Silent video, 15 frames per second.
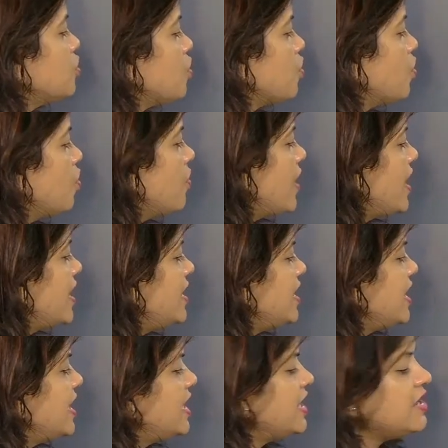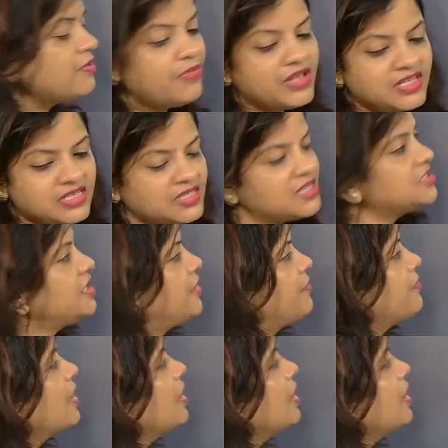rho and A remains the same.